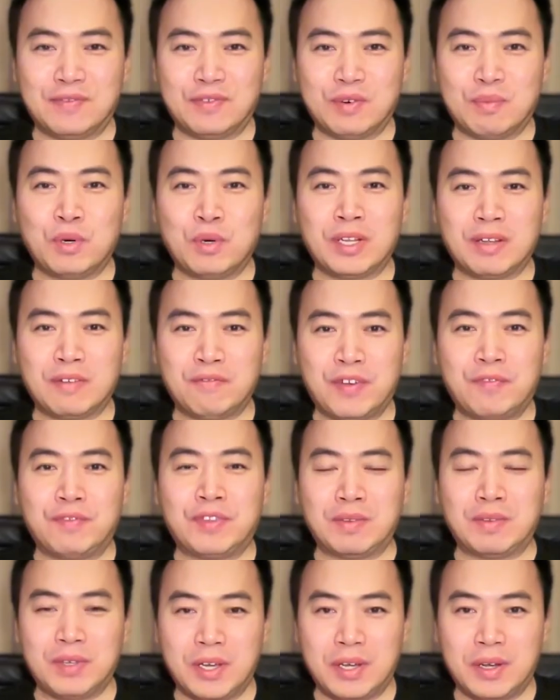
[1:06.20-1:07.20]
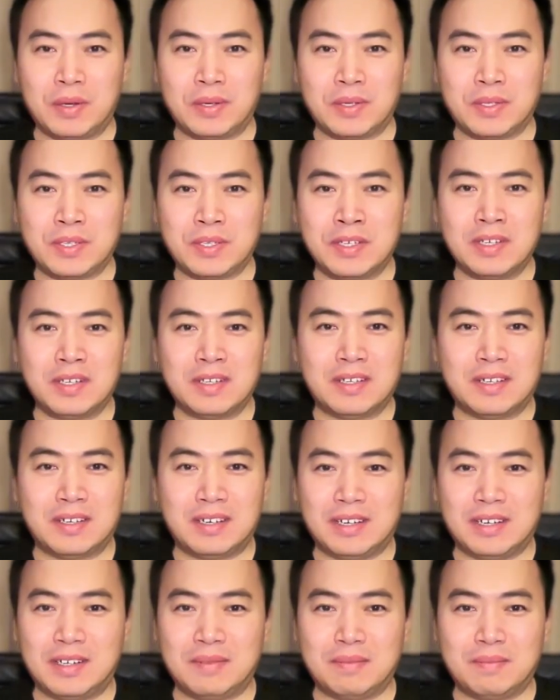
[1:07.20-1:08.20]
for more than 15 years,
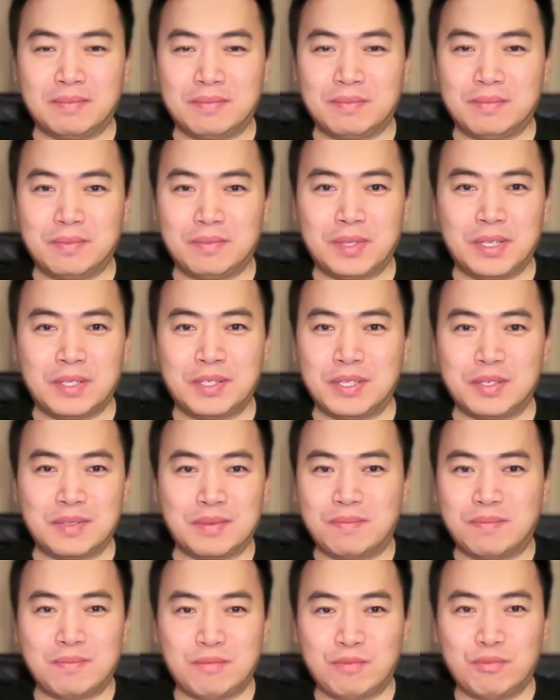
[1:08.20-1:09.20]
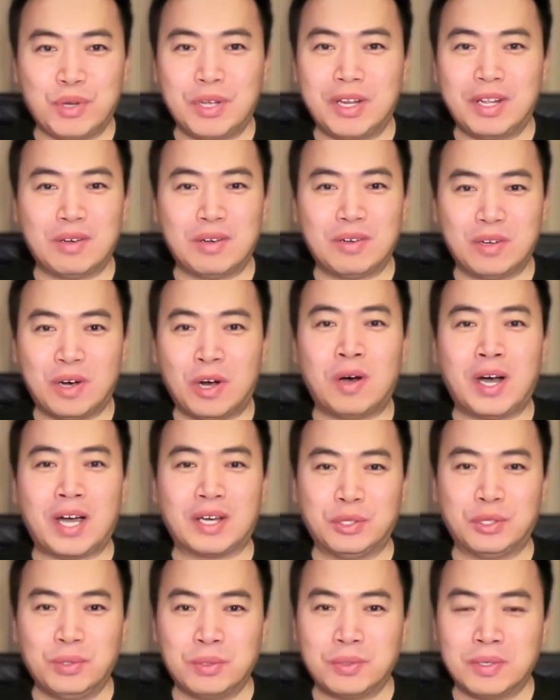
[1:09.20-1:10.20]
um, this is really all
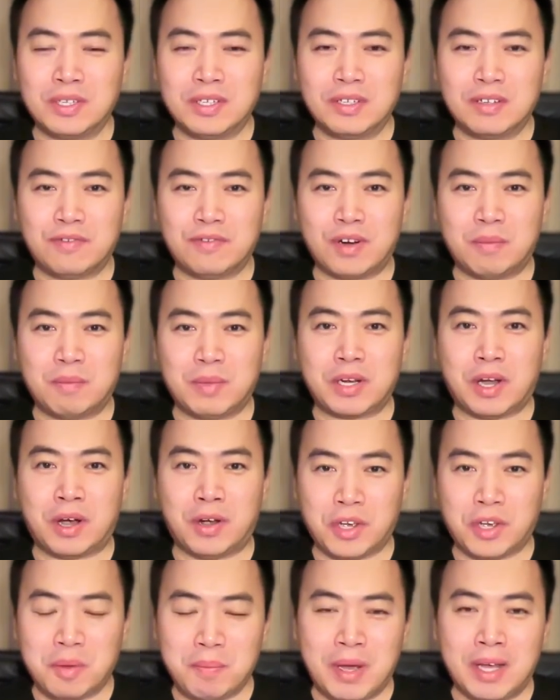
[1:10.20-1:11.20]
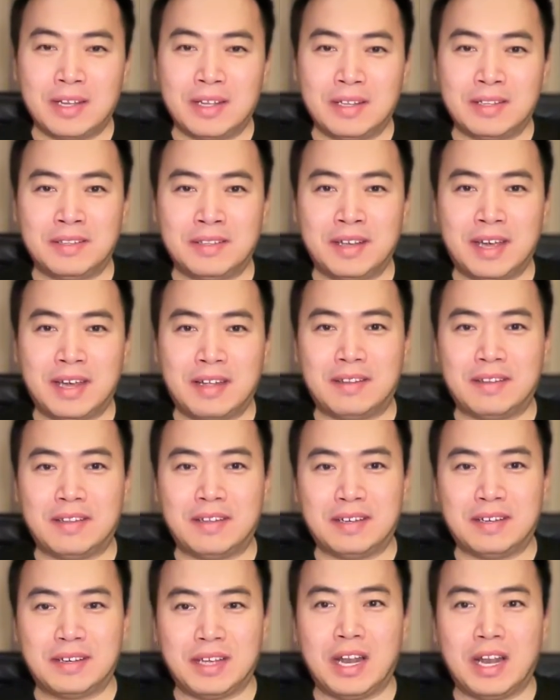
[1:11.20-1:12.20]
I do. From uh, Carnegie Mellon, and
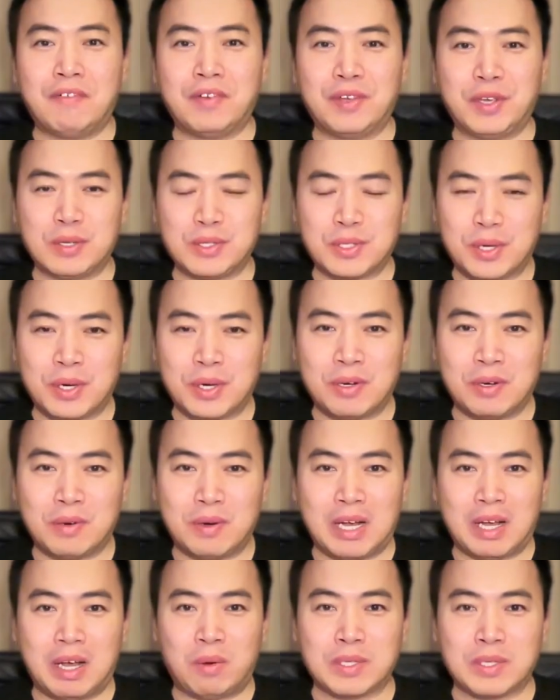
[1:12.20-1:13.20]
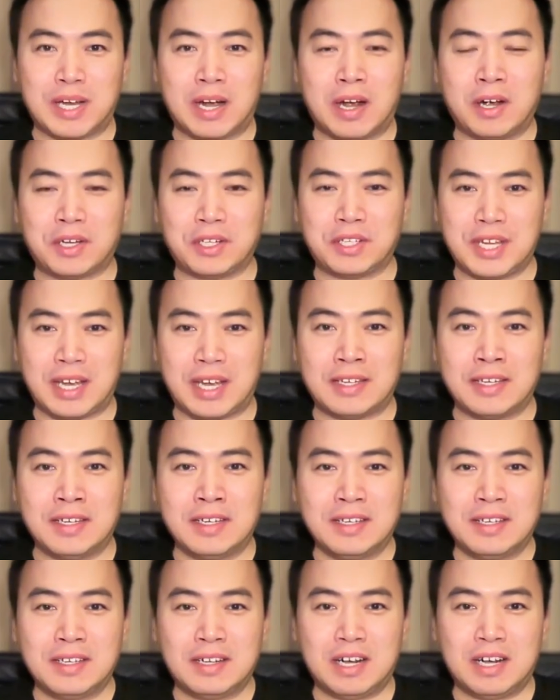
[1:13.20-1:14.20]
uh, 11 years ago, I, I was architect
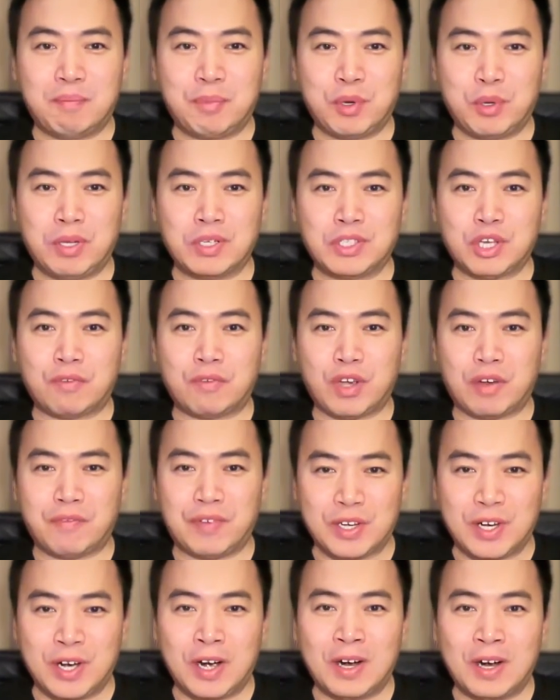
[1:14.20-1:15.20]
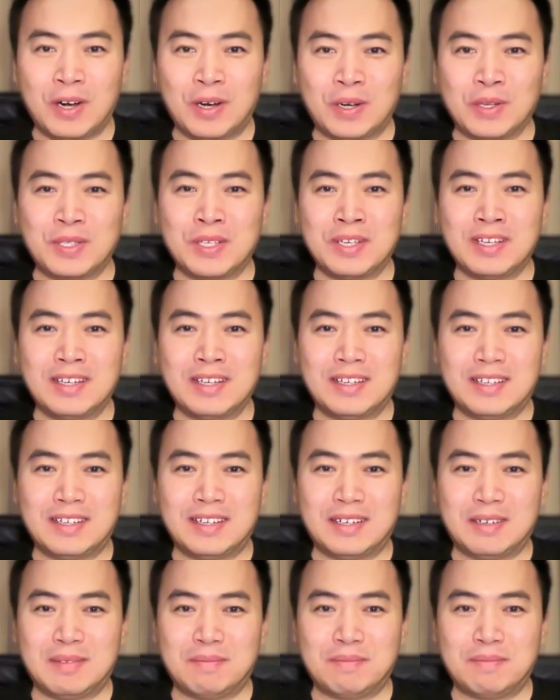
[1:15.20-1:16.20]
uh, building self-driving cars.
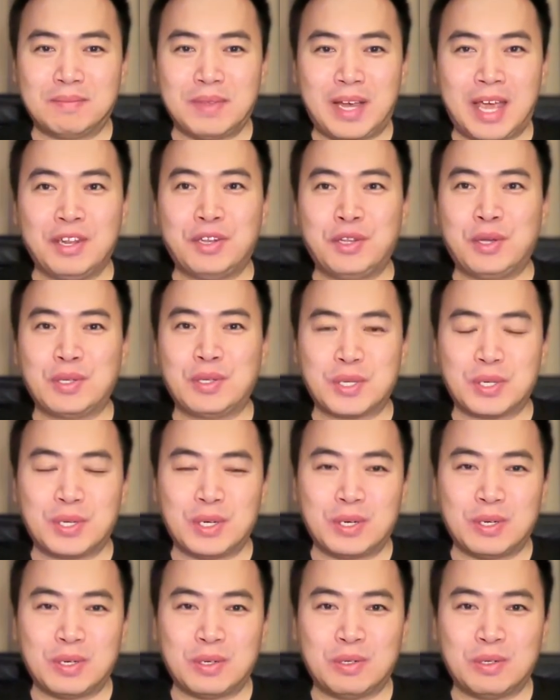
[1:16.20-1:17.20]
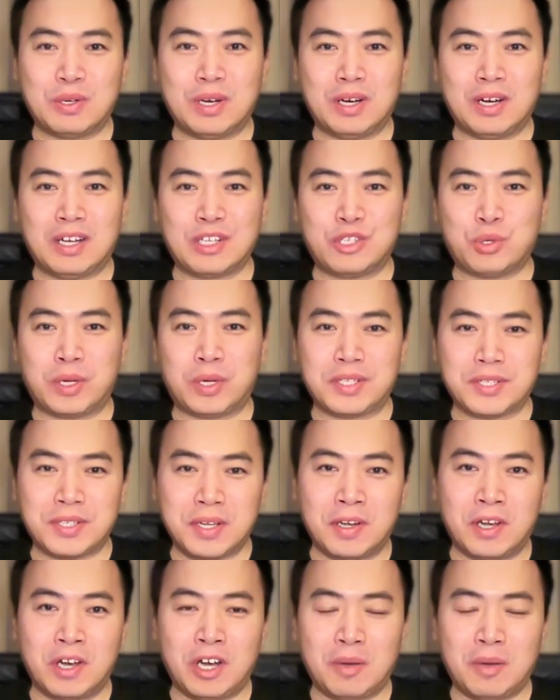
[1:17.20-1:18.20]
Um, eight years ago, I joined a
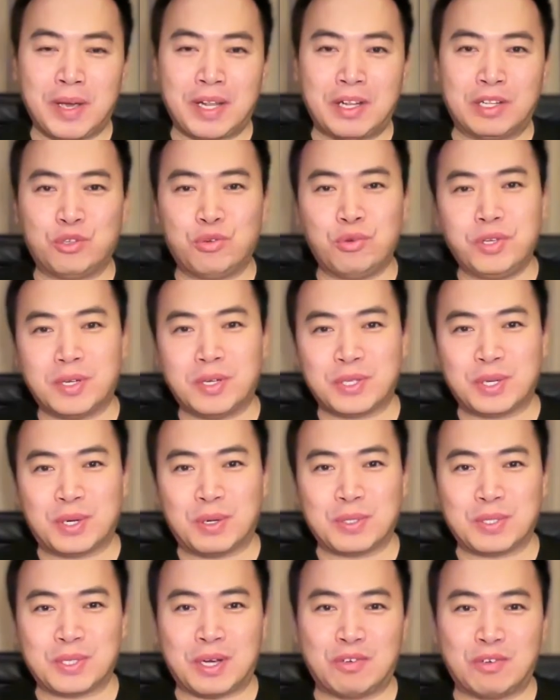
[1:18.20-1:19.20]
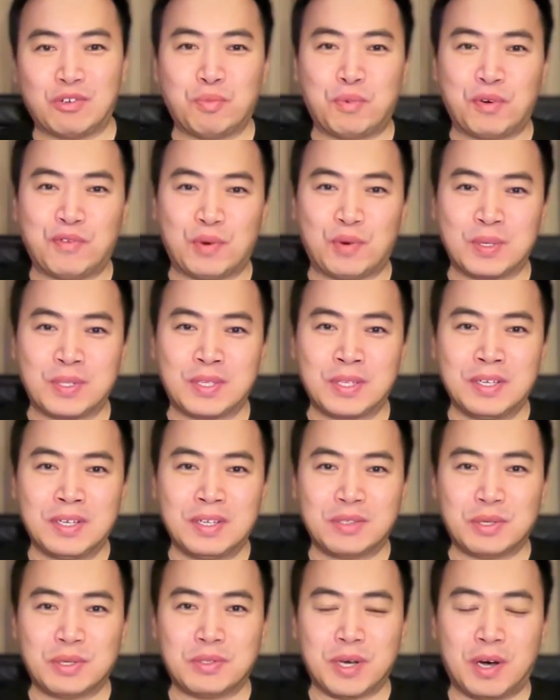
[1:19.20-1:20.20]
startup, and two years ago, started RoboForce.
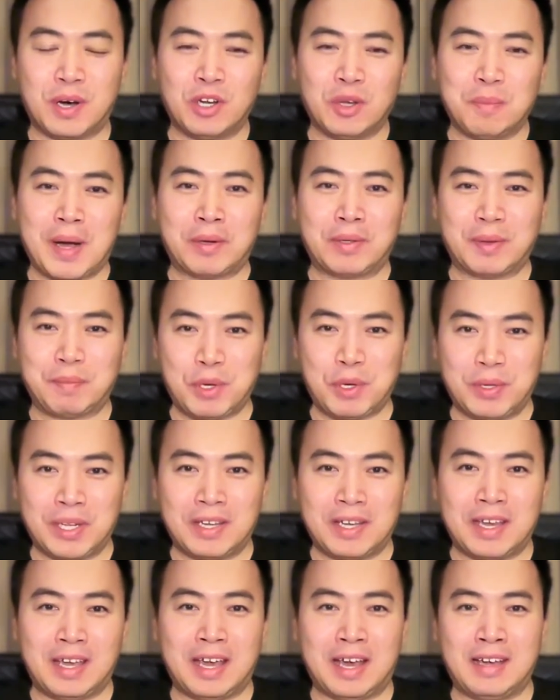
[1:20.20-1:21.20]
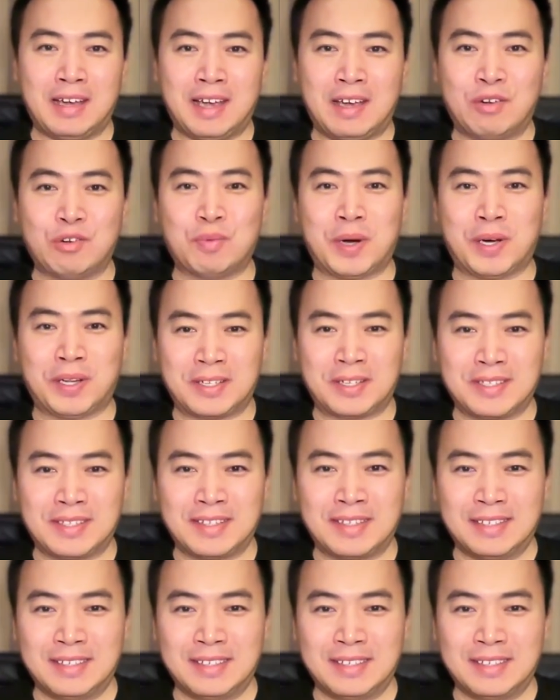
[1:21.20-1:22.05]
So it's all about building AI and robotics.